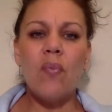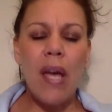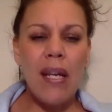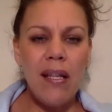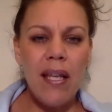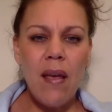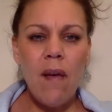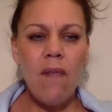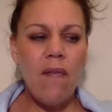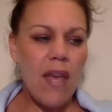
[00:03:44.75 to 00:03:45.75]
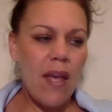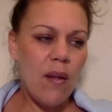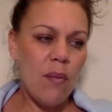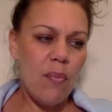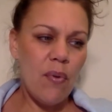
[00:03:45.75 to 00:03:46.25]
readily
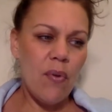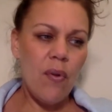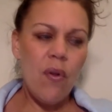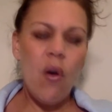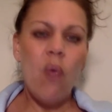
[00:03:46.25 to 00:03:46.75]
available